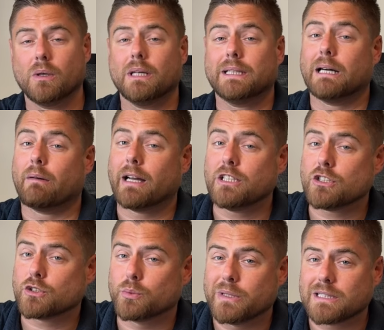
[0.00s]
Now, I
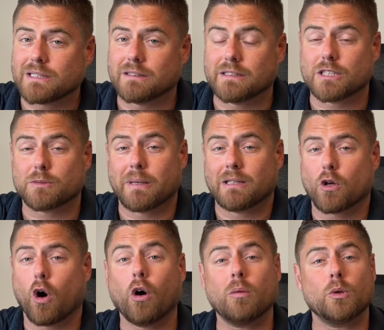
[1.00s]
just recently spent
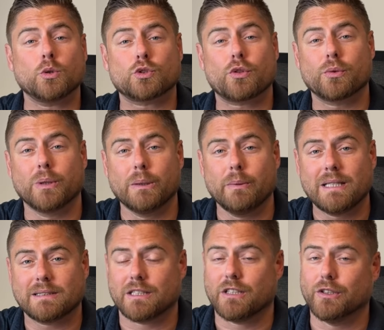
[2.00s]
almost 3 weeks
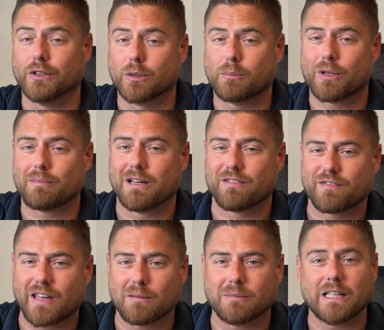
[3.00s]
in Europe with my
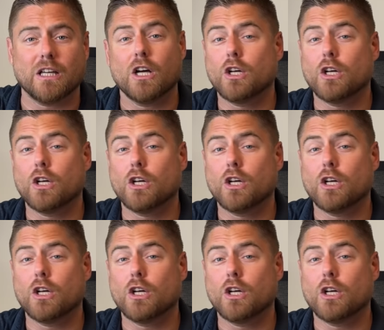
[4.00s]
family,